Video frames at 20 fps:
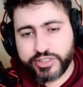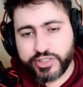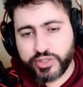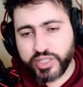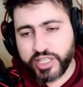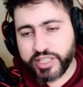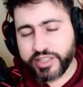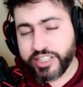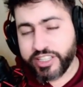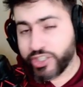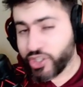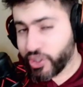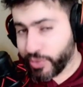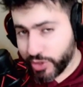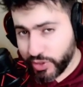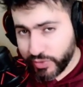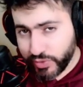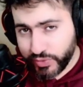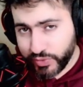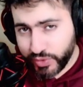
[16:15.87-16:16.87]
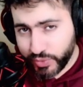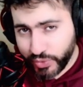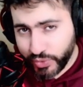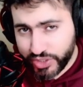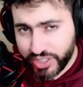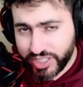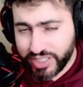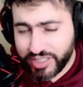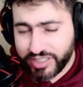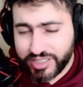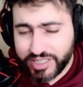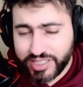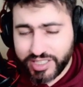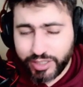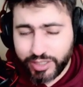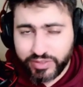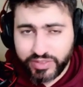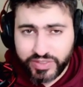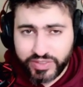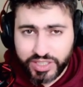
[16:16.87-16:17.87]
So yeah, thank you so much everyone for watching. This is the
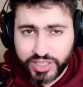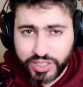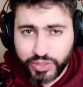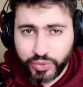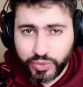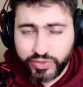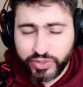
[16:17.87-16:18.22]
end of the video.